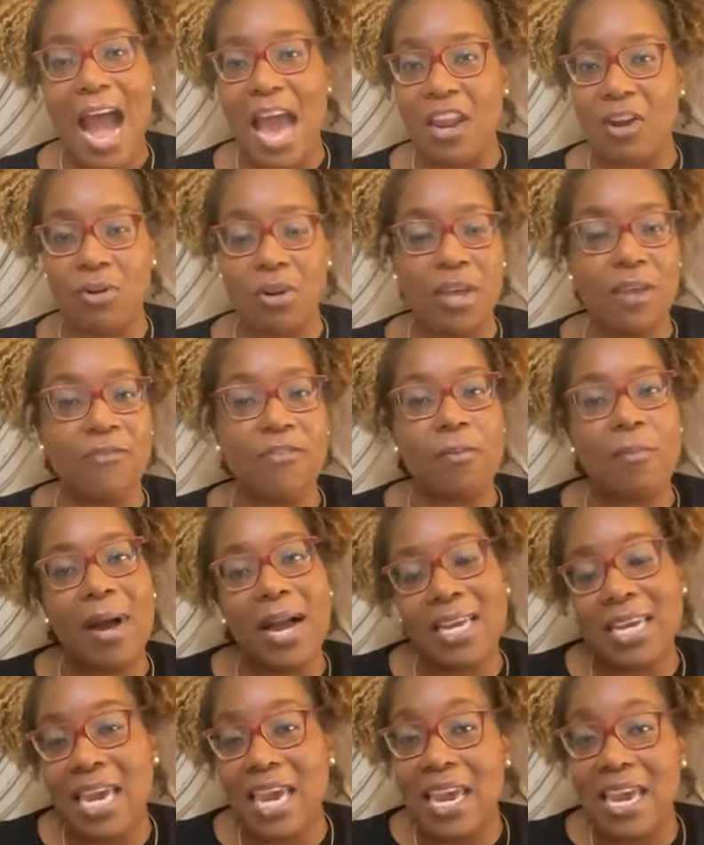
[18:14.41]
I don't live for
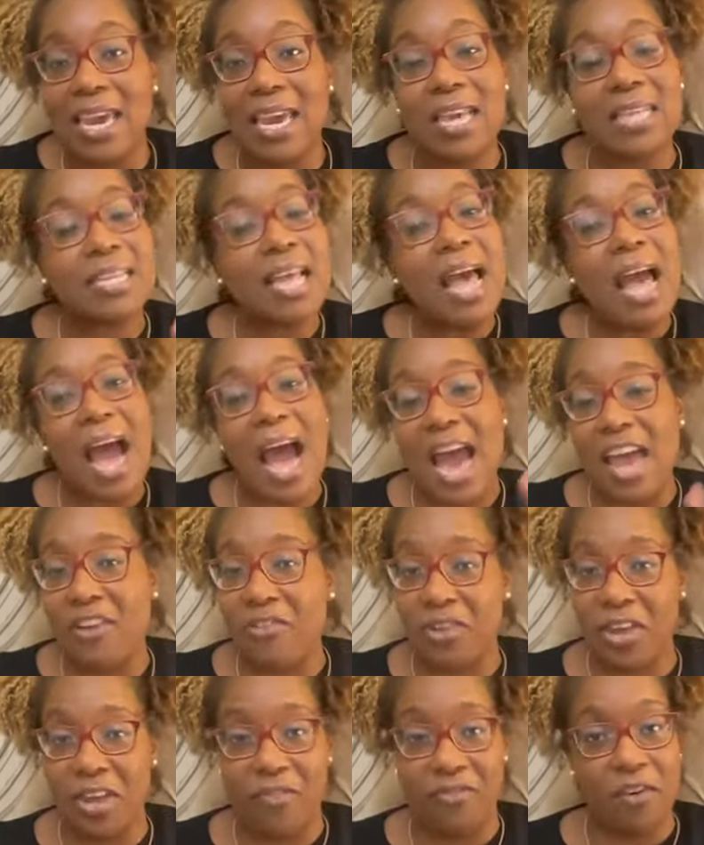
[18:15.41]
my kids. I
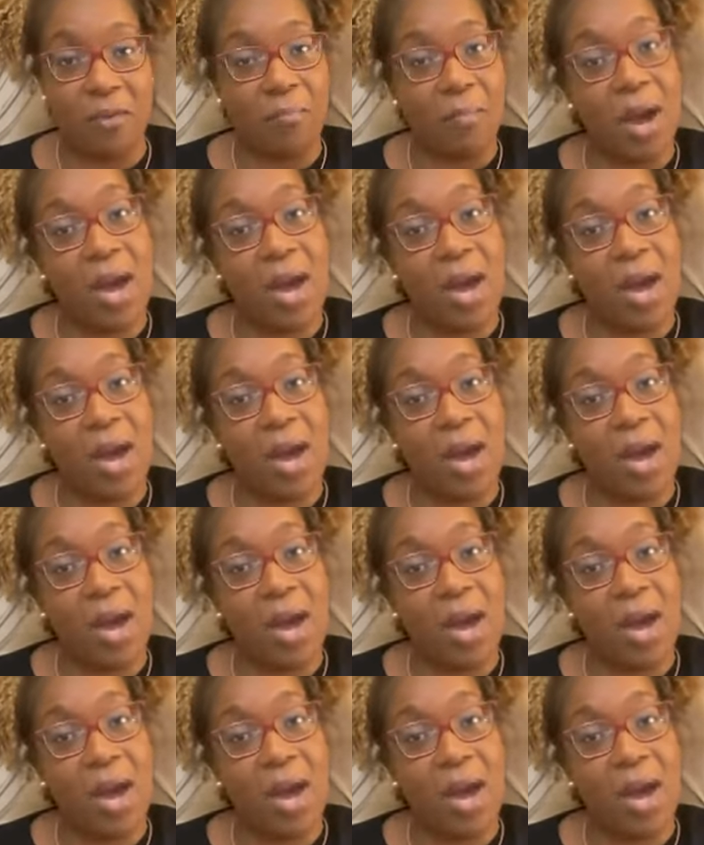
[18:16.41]
don't live for